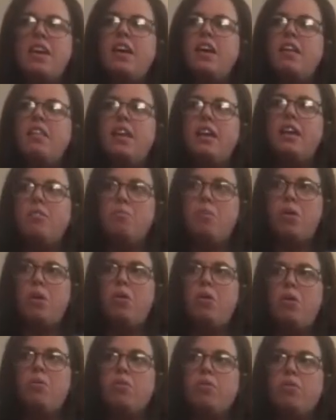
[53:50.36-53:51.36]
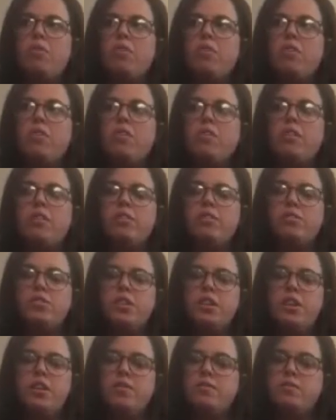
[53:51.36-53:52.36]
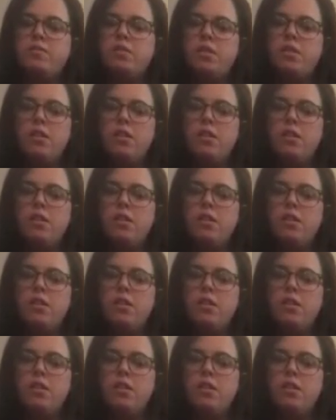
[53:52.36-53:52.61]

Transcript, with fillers: I like both. She goes,